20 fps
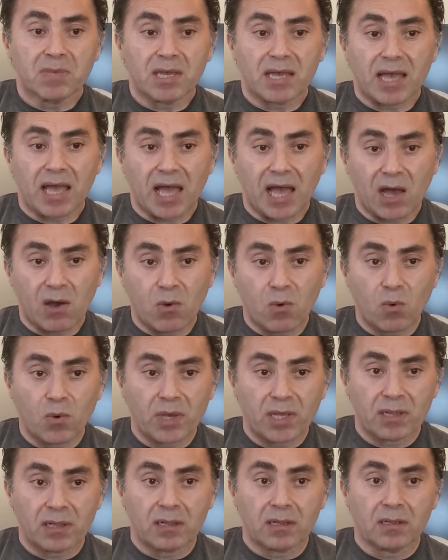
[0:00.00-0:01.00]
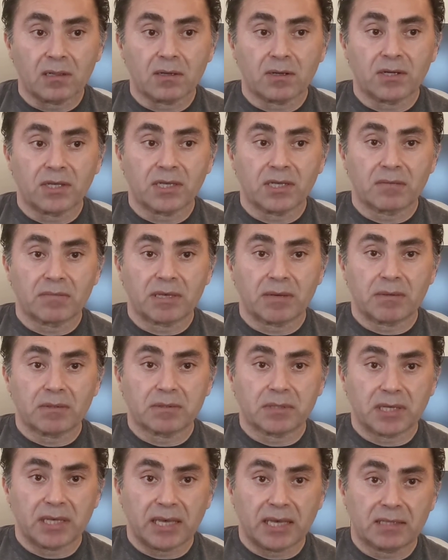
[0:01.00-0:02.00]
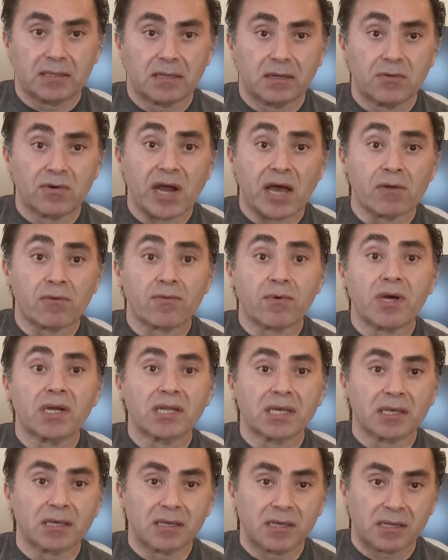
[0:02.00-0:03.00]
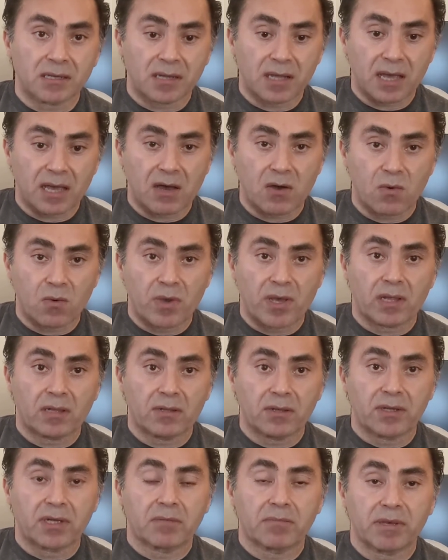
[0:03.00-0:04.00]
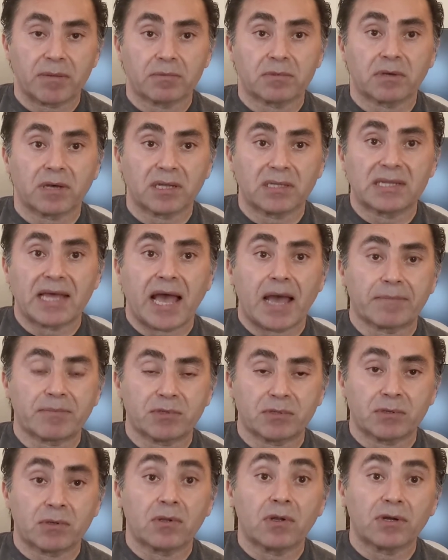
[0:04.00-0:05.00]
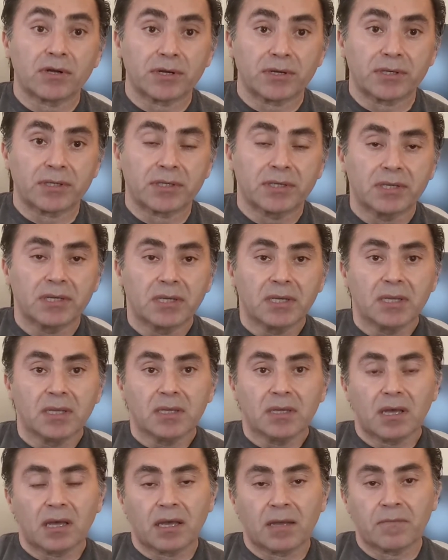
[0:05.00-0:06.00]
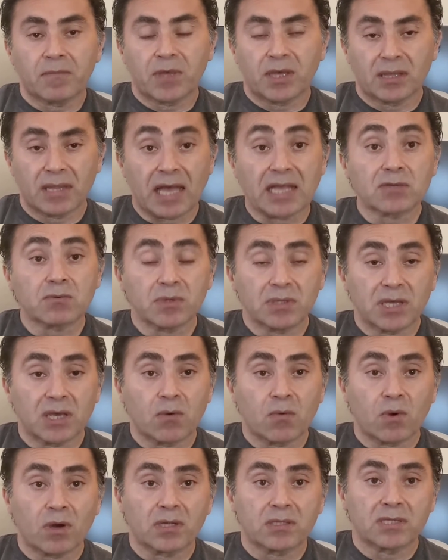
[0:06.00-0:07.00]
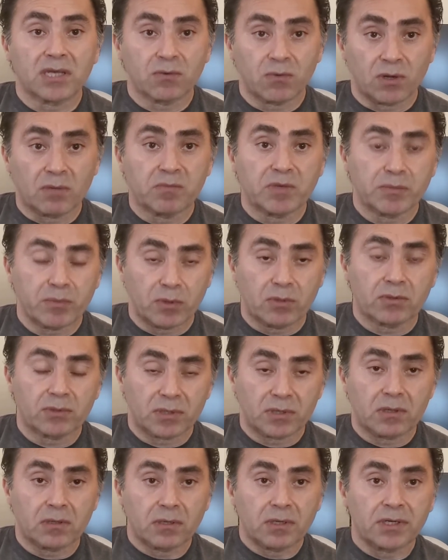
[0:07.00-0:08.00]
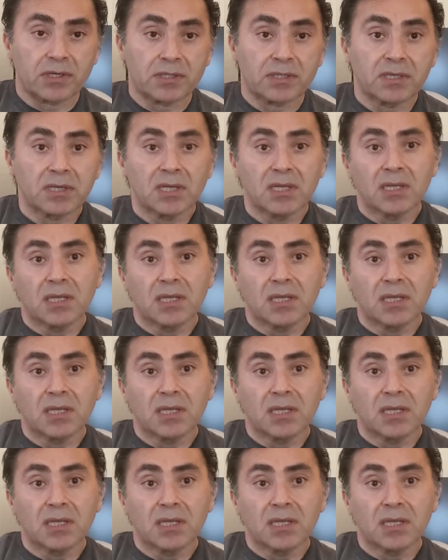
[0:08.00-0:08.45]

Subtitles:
how well are you going to be able to hit the ground running, and how well you're going to be able to adapt and learn. And that's what they want. They want people who's going to learn.